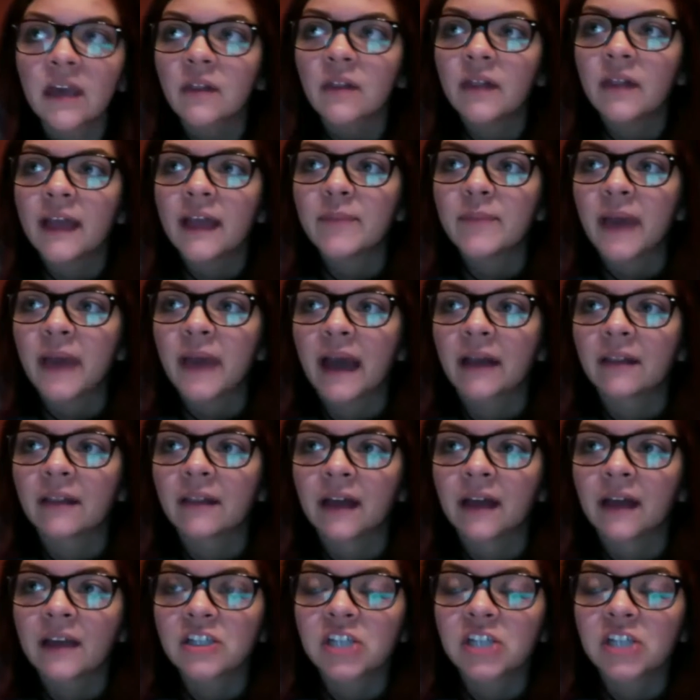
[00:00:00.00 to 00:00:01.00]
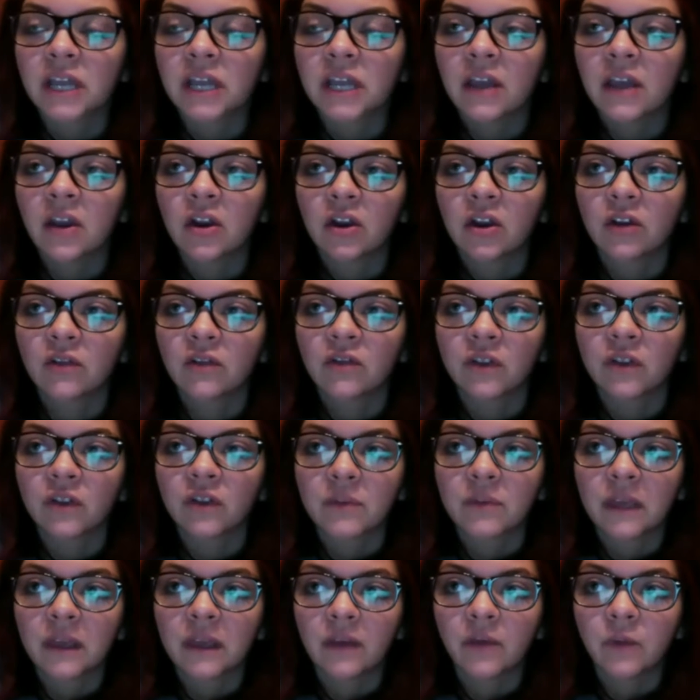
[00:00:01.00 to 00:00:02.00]
like backlash I heard from
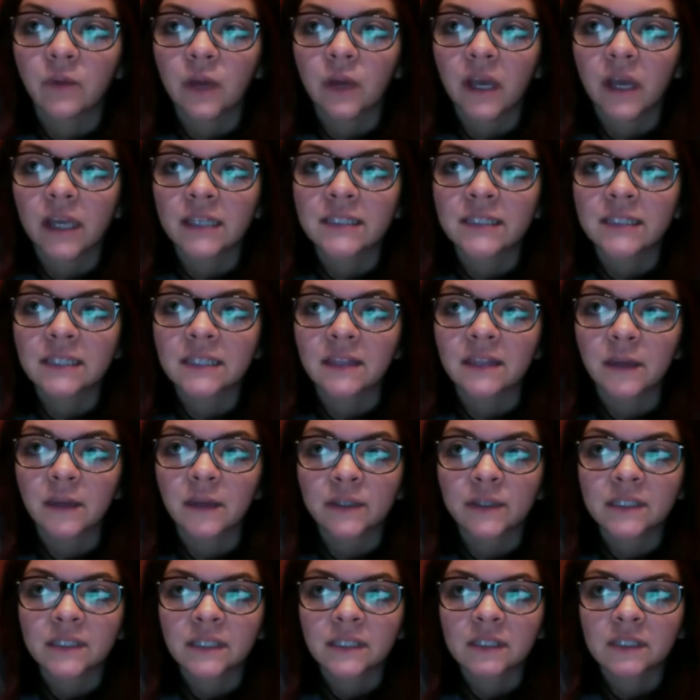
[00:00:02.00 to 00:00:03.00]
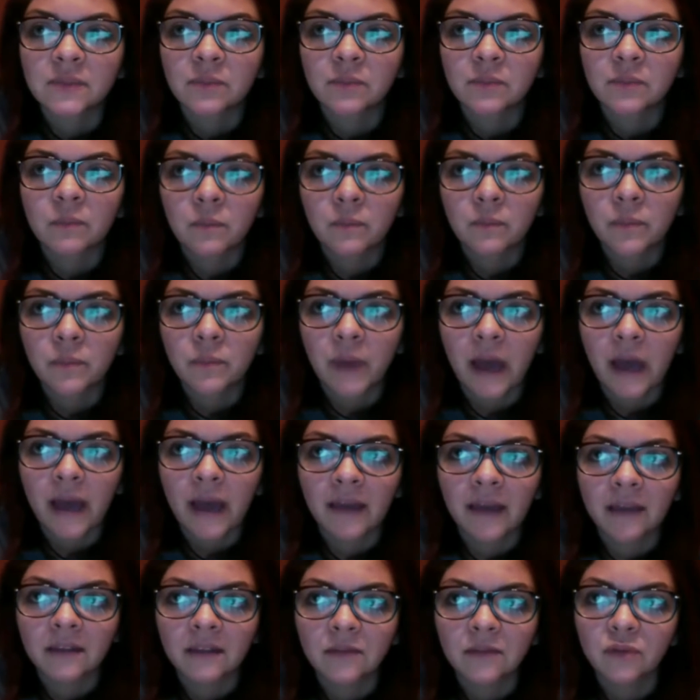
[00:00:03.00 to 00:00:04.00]
it was that there was a
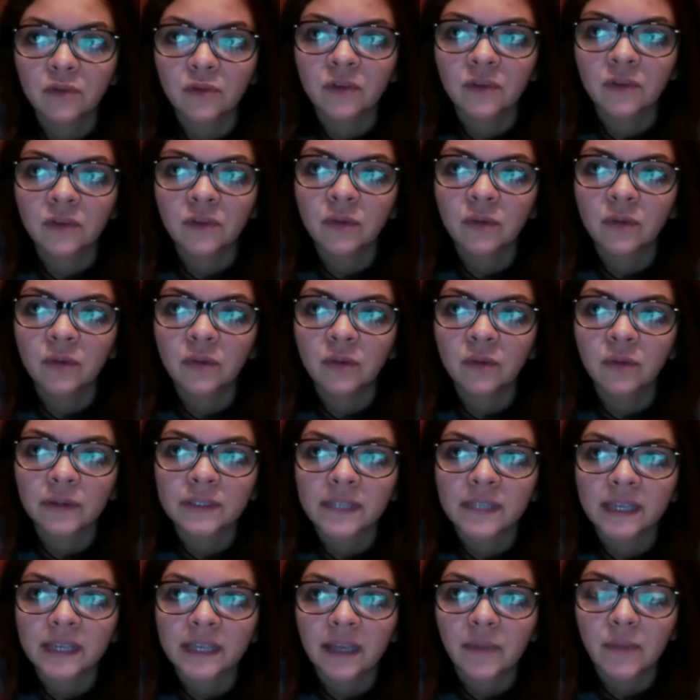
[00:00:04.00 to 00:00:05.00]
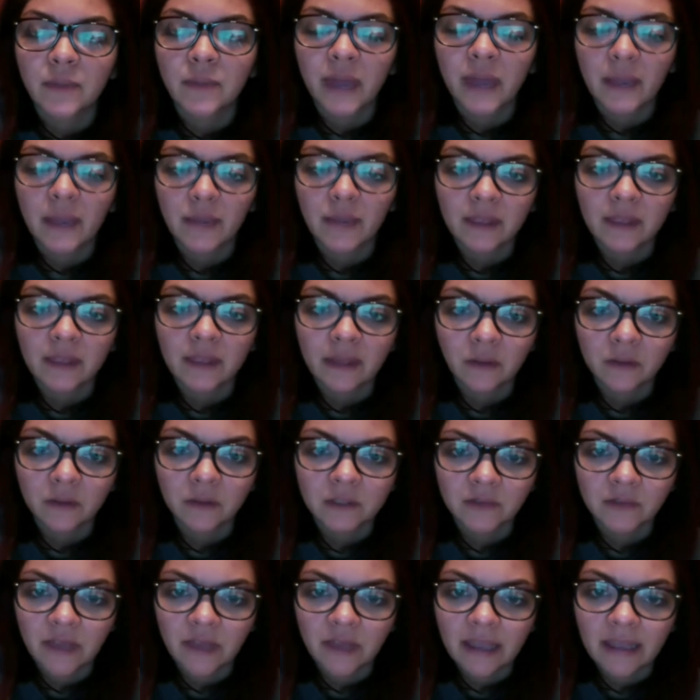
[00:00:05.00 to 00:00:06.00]
spot in the movie where there was like a baby that
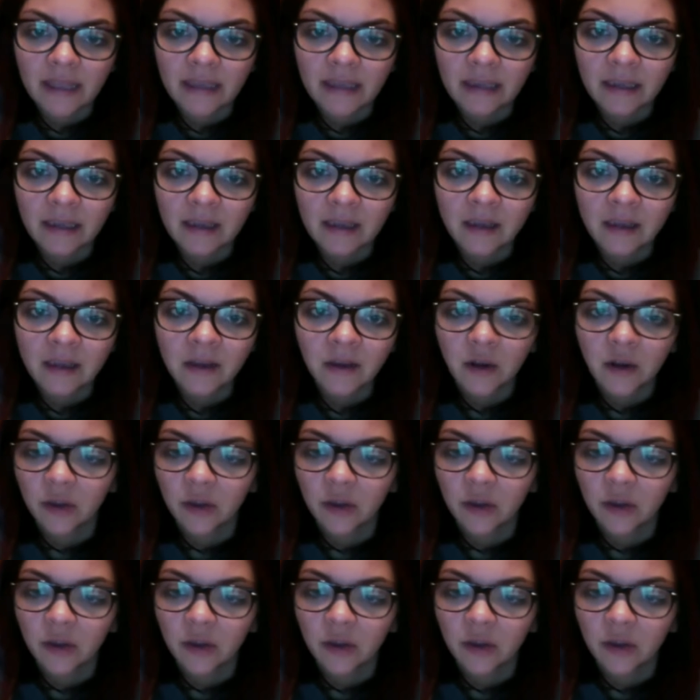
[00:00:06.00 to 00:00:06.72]
looked fake or